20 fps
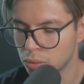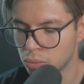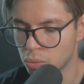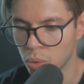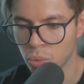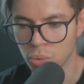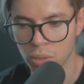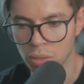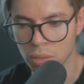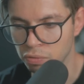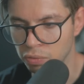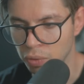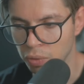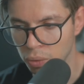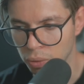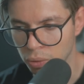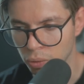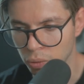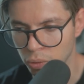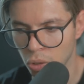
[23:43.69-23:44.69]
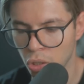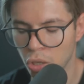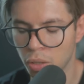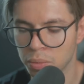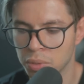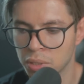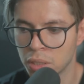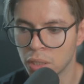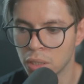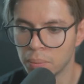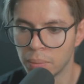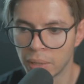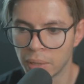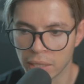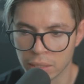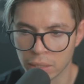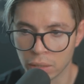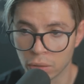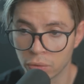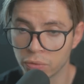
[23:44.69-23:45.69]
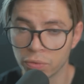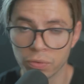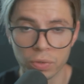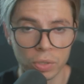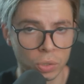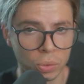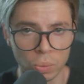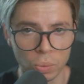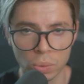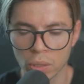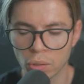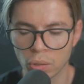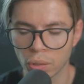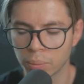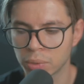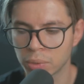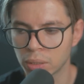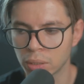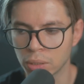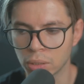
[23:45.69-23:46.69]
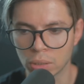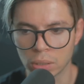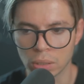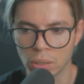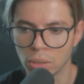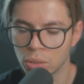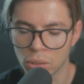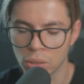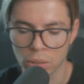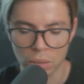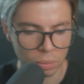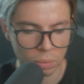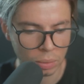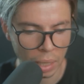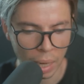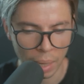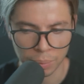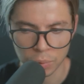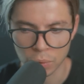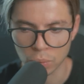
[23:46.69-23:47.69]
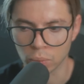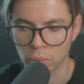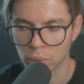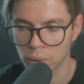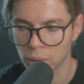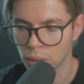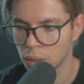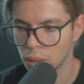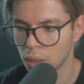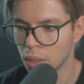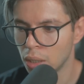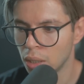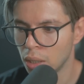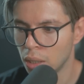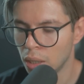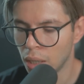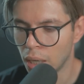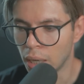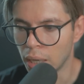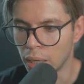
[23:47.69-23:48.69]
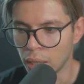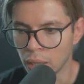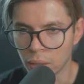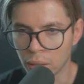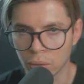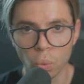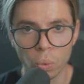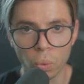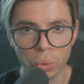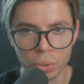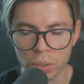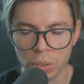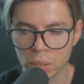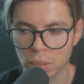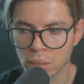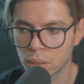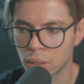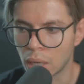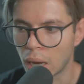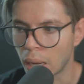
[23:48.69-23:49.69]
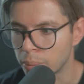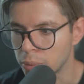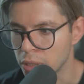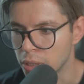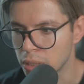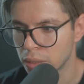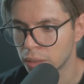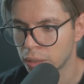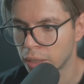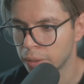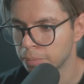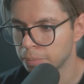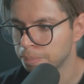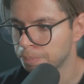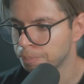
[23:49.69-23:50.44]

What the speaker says: Rosé's vocals are obviously amazing. Her visuals are absolutely, she's absolutely gorgeous, obviously.